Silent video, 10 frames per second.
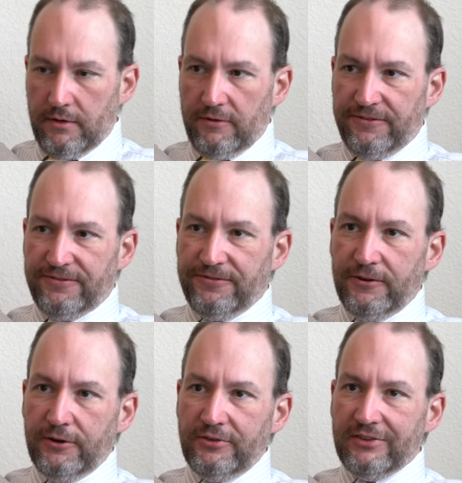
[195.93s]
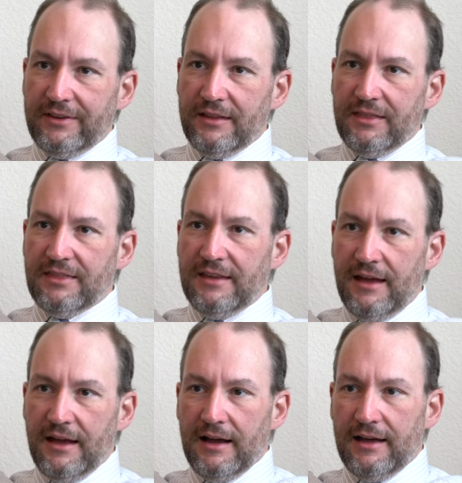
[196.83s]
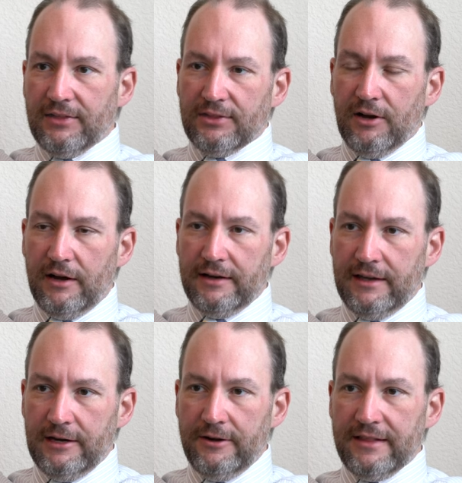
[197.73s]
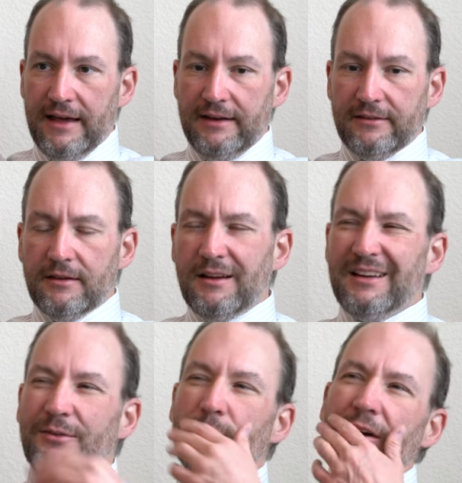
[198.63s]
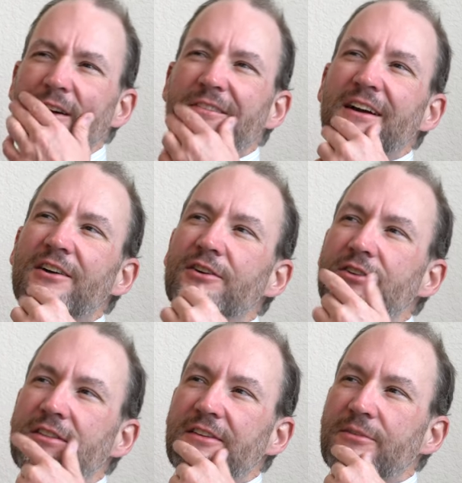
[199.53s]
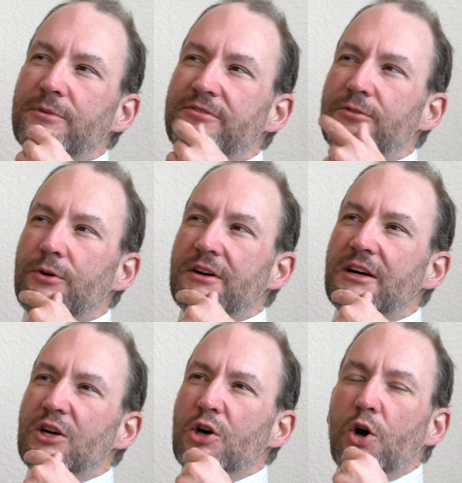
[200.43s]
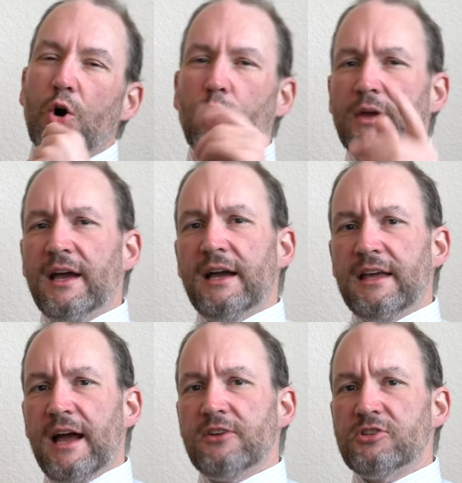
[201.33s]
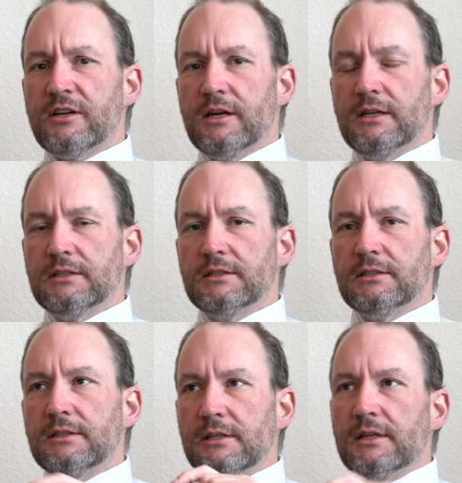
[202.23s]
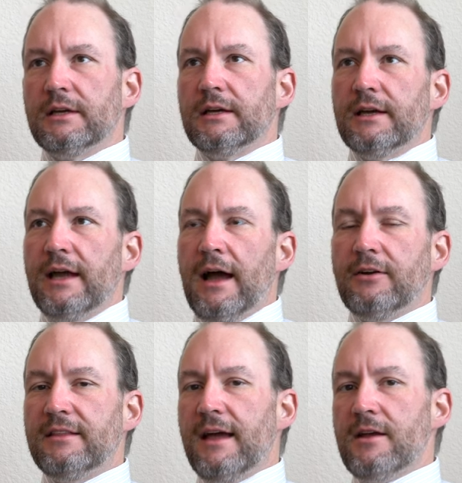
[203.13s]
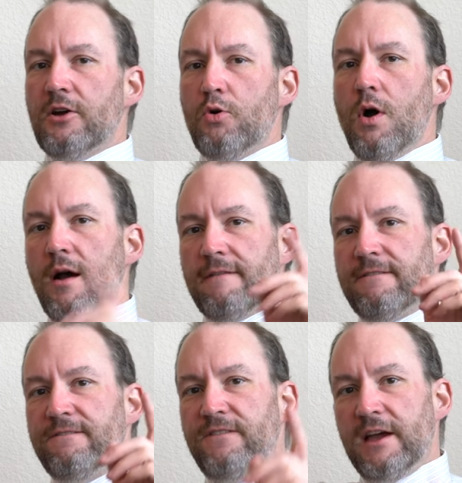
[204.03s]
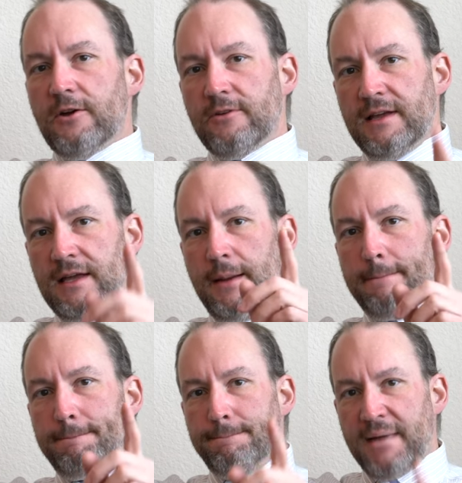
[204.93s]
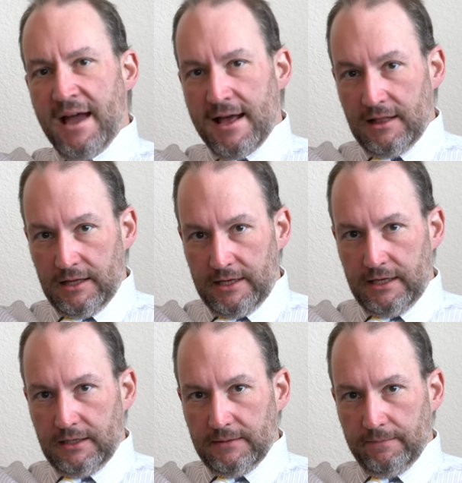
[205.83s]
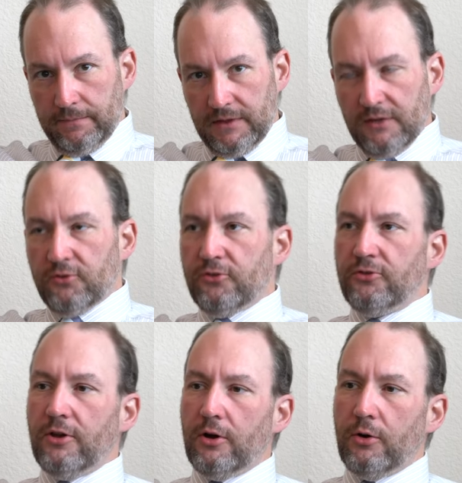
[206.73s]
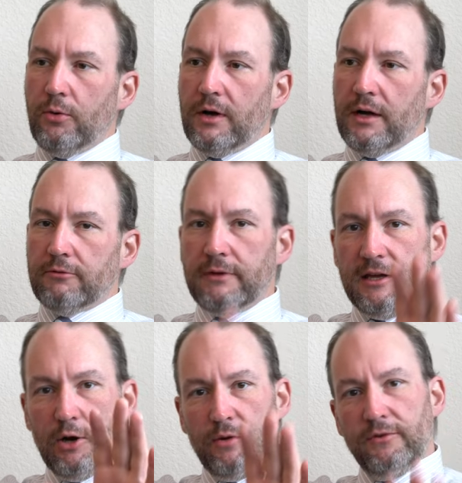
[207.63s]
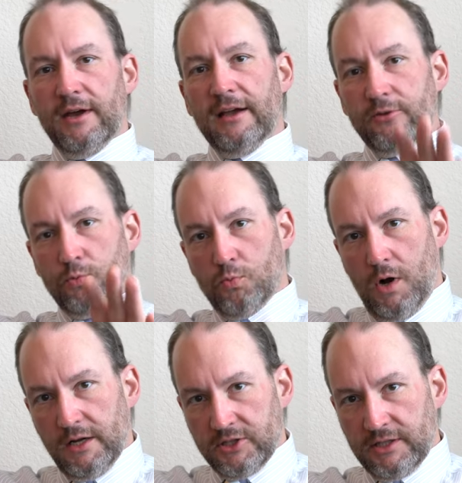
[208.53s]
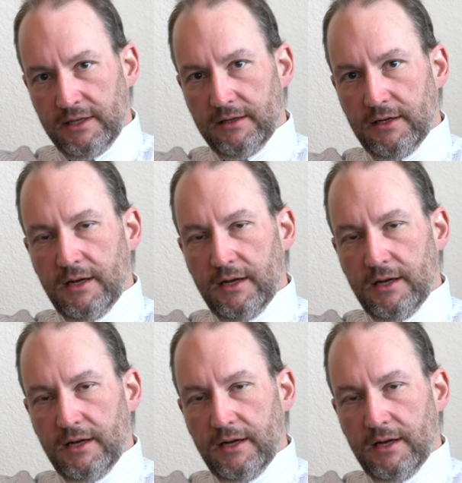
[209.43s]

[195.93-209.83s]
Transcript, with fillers: first thing I thought hearing that is, where have I heard this before? Oh, yeah, Yashica. How did that go? very badly. So, uh, Ricoh, if you guys are watching,